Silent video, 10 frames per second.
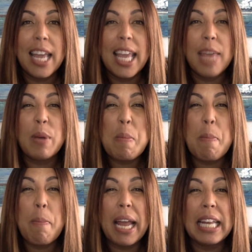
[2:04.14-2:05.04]
He would
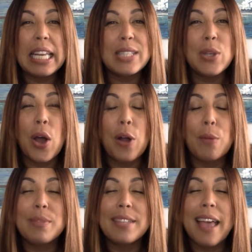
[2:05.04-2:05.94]
bite his
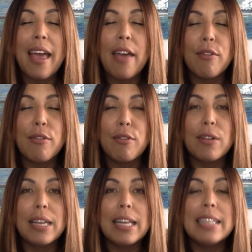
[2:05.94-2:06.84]
arms
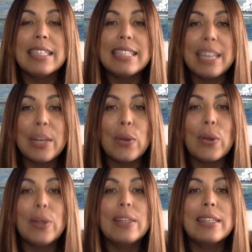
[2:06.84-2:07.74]
every
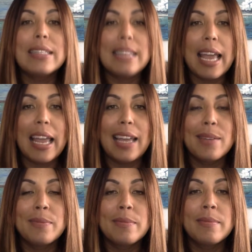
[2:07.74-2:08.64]
single day.
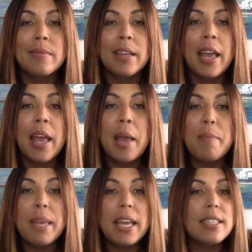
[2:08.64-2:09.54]

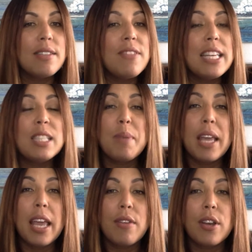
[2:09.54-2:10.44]
Because of these
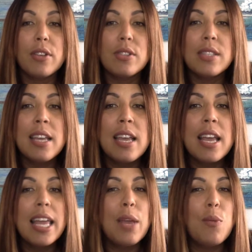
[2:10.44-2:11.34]
behaviors,
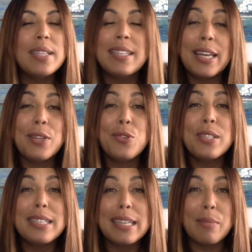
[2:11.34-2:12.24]
he wasn't
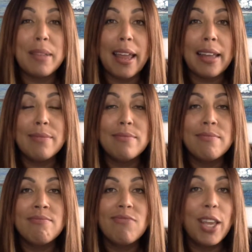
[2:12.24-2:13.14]
interested in playing.
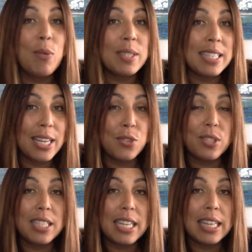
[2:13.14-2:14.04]
He wasn't
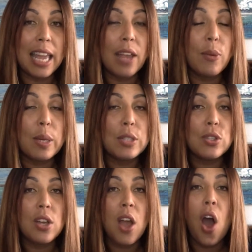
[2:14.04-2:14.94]
interested in
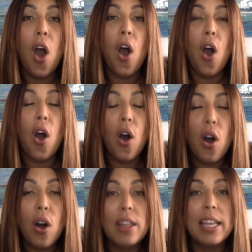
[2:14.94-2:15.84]
language.
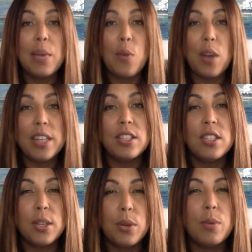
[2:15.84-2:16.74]
All he wanted to
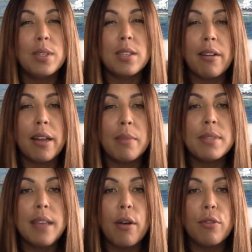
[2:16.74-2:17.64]
do was hurt
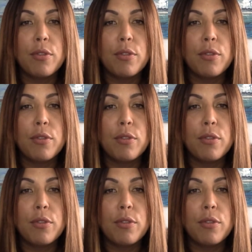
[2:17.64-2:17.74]
himself.